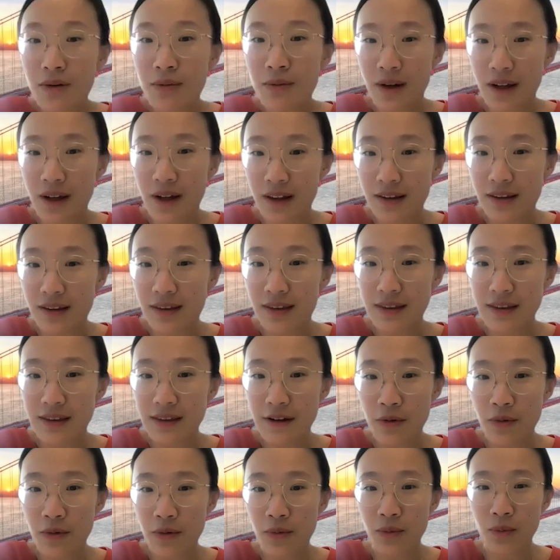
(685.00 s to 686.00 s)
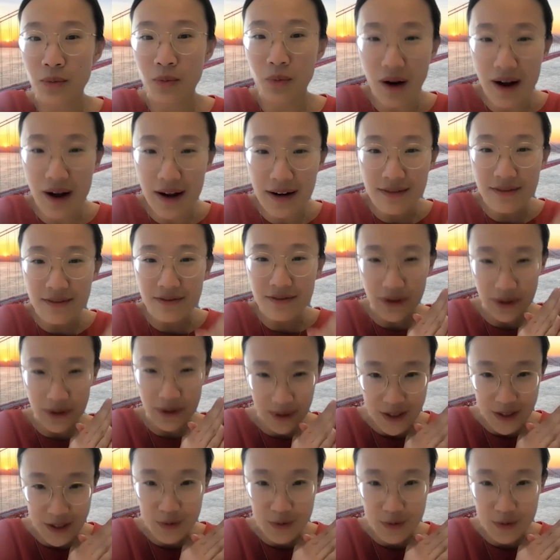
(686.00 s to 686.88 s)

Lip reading: with one very